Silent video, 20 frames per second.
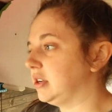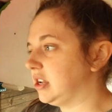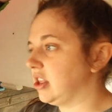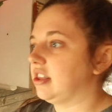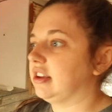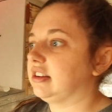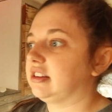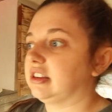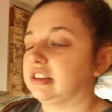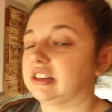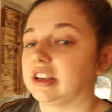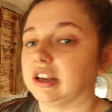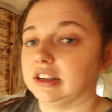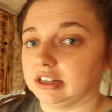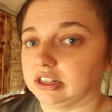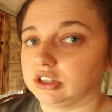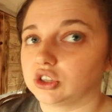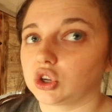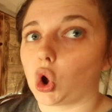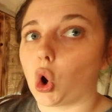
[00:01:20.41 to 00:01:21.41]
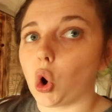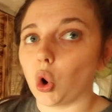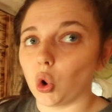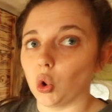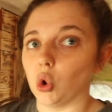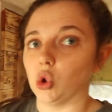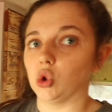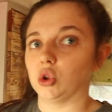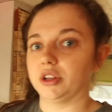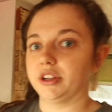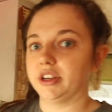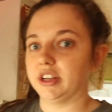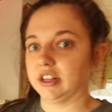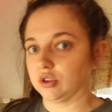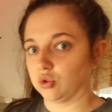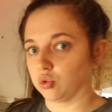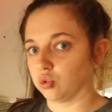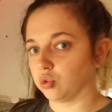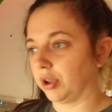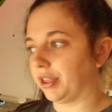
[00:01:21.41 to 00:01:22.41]
we did this is because it's cold.
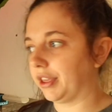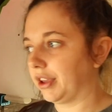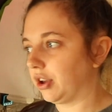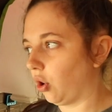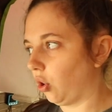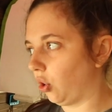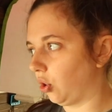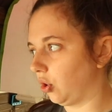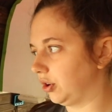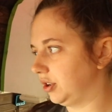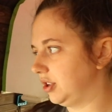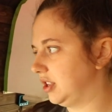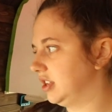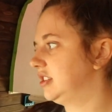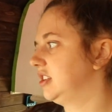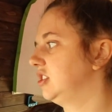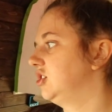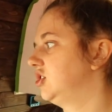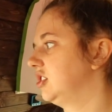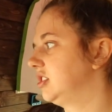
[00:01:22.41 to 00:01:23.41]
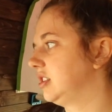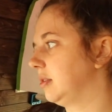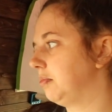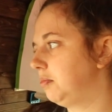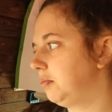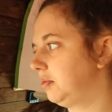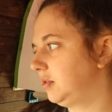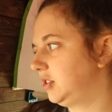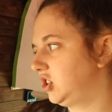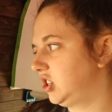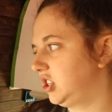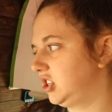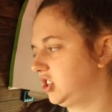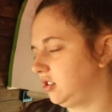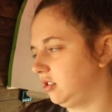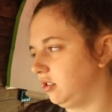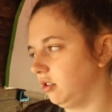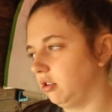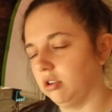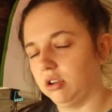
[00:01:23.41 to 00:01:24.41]
It's really cold. This is just a psst,
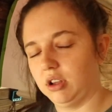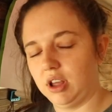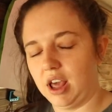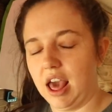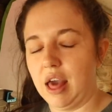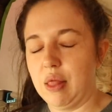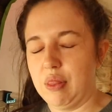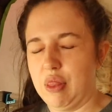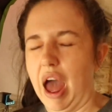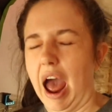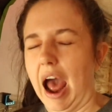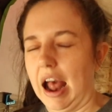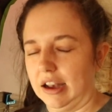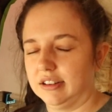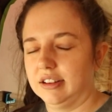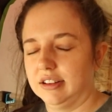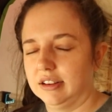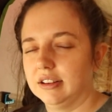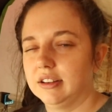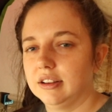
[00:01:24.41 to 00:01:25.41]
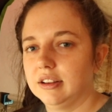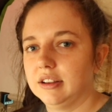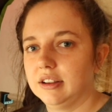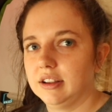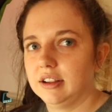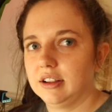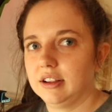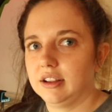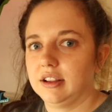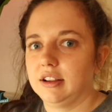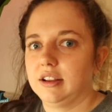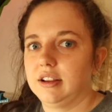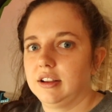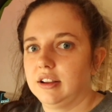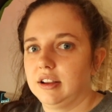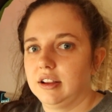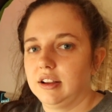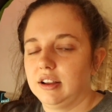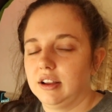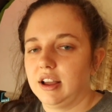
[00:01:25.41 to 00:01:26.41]
and that.
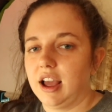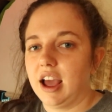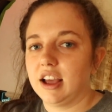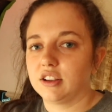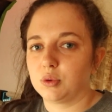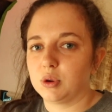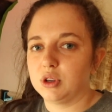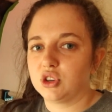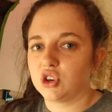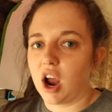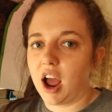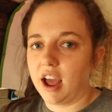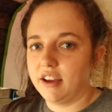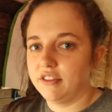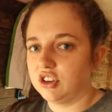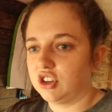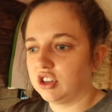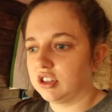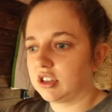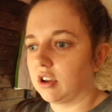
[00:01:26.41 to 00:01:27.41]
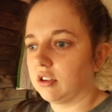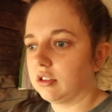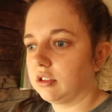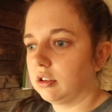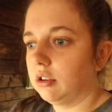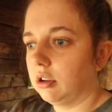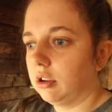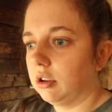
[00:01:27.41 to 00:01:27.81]
As we drive, it just goes,